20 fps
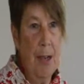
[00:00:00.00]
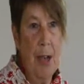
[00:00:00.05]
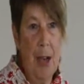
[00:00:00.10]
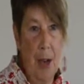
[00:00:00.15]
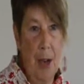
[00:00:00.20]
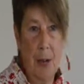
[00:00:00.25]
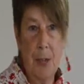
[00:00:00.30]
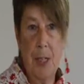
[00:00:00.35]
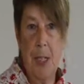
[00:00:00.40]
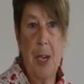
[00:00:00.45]

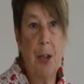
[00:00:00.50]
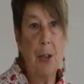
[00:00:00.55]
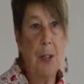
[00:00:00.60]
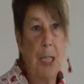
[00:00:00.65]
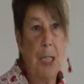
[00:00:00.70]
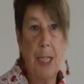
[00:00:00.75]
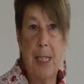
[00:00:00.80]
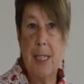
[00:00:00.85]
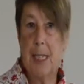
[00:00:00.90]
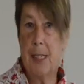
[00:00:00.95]

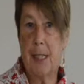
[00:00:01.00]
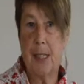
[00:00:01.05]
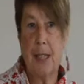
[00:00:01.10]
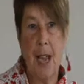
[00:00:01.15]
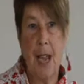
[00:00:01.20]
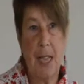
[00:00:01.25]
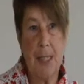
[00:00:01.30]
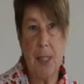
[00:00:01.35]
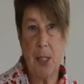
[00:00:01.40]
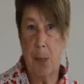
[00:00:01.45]
DOT does
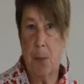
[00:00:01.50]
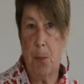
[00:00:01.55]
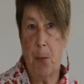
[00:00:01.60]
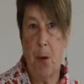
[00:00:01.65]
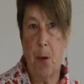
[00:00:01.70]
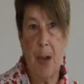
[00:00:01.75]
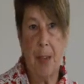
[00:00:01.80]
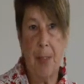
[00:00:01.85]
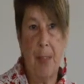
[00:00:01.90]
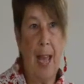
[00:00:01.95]
not
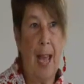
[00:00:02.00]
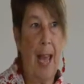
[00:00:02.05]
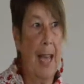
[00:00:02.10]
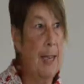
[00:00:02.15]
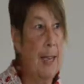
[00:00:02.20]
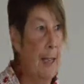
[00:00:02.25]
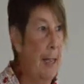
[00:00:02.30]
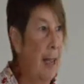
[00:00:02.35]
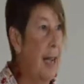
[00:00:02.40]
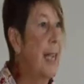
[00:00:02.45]
support
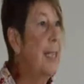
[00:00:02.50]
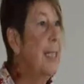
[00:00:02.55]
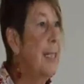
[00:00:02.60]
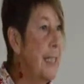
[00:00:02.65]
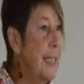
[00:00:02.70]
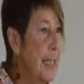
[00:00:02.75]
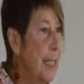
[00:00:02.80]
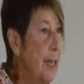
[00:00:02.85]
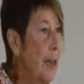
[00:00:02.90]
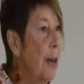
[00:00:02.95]
that
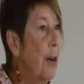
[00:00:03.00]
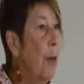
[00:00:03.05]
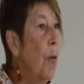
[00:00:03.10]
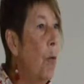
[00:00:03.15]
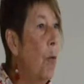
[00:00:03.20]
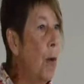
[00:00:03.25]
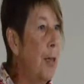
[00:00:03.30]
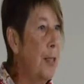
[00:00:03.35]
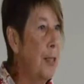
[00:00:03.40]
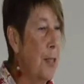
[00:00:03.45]
idea
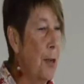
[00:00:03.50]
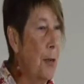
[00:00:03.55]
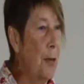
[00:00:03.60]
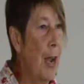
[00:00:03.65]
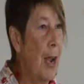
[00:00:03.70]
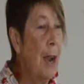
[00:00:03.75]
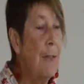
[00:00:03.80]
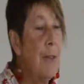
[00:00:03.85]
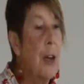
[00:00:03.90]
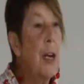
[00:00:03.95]

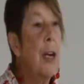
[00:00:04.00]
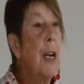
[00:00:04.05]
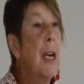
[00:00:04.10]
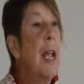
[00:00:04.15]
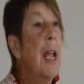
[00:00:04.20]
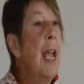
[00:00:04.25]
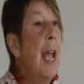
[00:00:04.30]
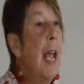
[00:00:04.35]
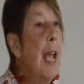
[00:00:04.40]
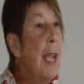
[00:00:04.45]
whatsoever,
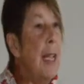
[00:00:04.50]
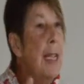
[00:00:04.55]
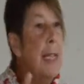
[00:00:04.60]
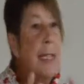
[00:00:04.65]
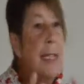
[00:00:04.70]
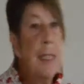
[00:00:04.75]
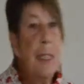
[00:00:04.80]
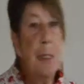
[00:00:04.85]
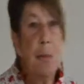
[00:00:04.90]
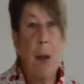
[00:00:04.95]

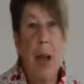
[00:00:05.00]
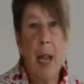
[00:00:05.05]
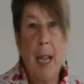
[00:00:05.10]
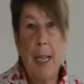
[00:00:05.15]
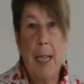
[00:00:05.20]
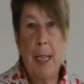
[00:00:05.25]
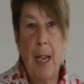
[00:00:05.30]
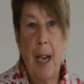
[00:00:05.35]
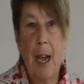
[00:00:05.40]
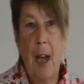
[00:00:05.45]
in
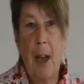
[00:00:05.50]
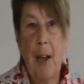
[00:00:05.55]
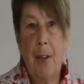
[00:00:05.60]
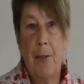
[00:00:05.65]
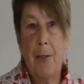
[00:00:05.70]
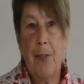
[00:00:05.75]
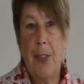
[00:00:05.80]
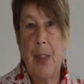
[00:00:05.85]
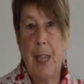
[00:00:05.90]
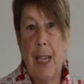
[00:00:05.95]
spite
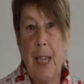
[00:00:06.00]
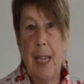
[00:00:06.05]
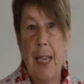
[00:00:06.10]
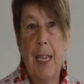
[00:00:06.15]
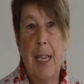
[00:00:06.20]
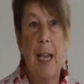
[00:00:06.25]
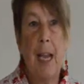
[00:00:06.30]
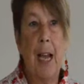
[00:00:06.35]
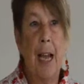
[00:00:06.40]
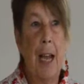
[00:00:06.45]
of
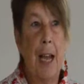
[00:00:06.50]
the